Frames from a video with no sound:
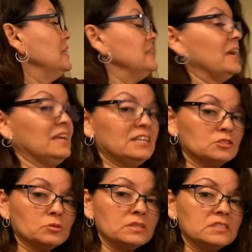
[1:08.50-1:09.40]
the
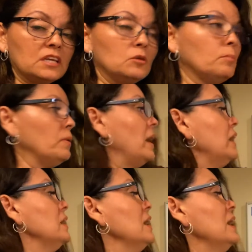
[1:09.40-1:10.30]
interest that you
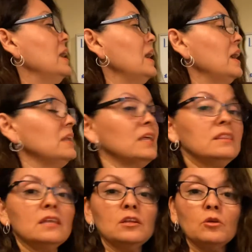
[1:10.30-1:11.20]
pay, and
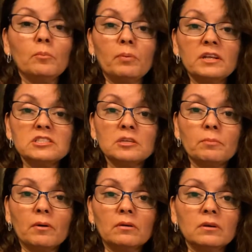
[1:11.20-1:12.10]
the new
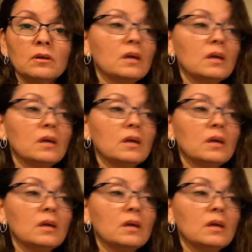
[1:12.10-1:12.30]
principal